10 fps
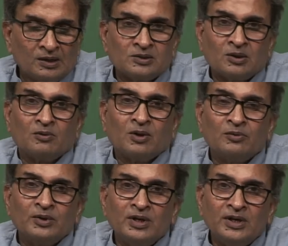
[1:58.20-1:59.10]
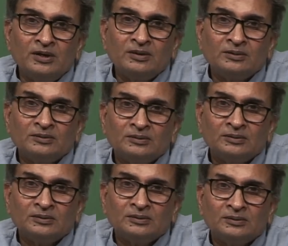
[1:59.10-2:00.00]
So, what do we need?
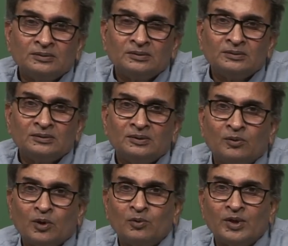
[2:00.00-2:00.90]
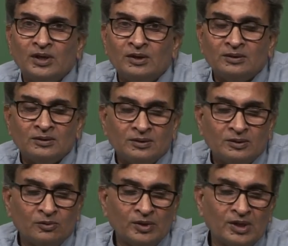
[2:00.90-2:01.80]
What do we need?
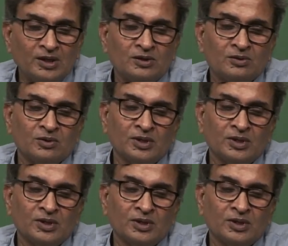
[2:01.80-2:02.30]
Do we need to